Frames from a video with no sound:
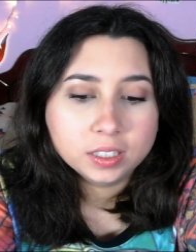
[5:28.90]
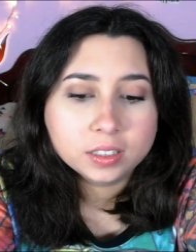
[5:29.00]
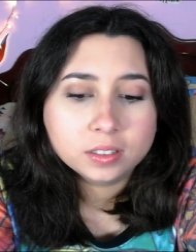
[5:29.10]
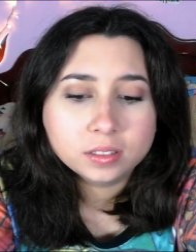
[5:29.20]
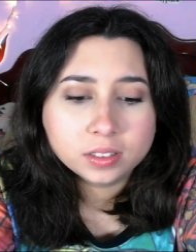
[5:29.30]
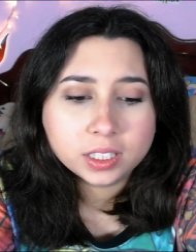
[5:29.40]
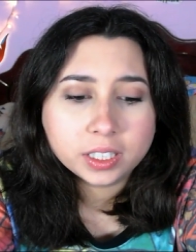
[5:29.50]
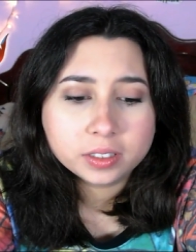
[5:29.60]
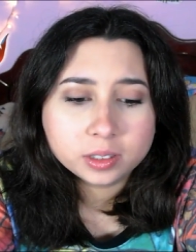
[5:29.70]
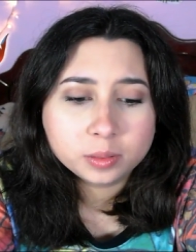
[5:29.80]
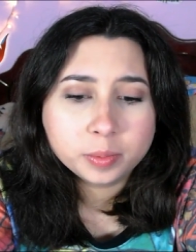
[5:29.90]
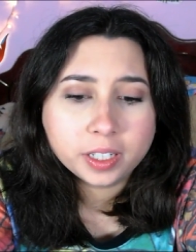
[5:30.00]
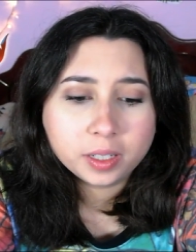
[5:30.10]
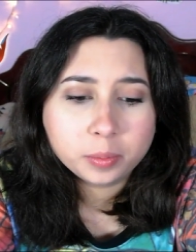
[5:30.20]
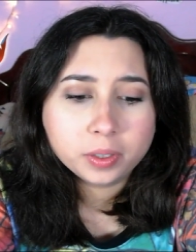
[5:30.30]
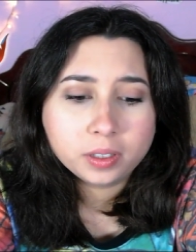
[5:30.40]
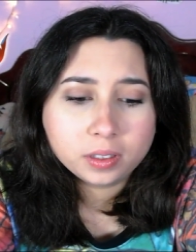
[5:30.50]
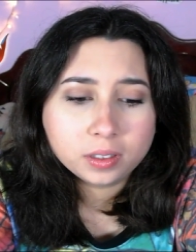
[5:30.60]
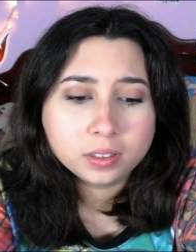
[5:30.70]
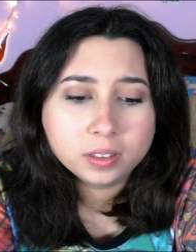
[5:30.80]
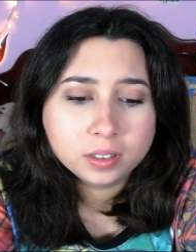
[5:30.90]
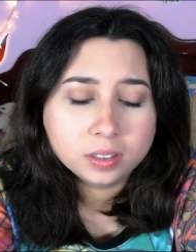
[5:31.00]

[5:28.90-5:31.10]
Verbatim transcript: Oh, Daryl, baby.